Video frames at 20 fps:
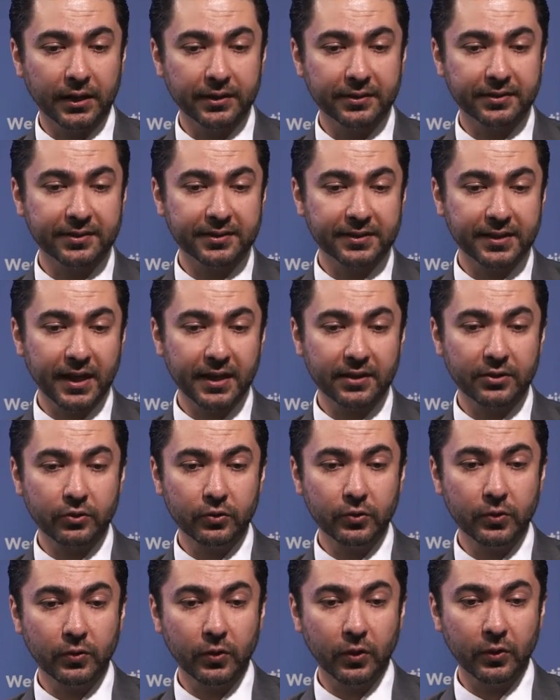state
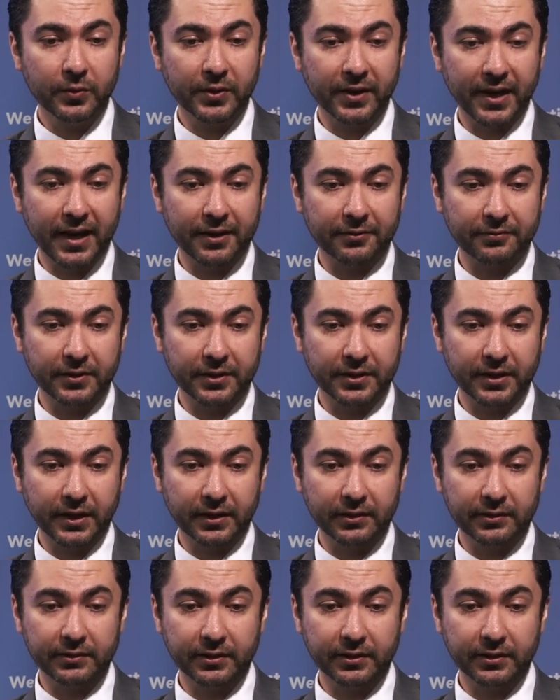took over everything.